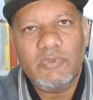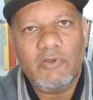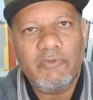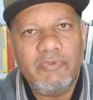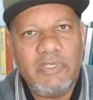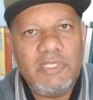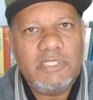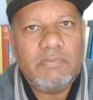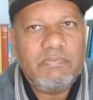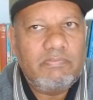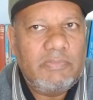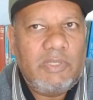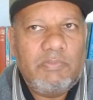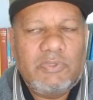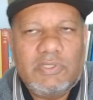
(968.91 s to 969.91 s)
of Egypt,
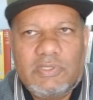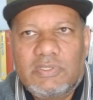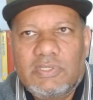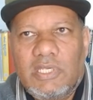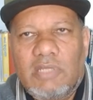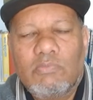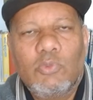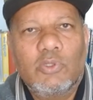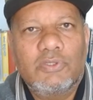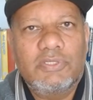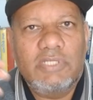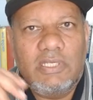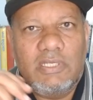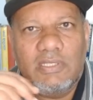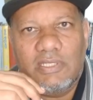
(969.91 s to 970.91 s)
Sayyid
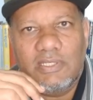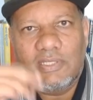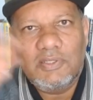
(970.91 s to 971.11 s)
Morsi,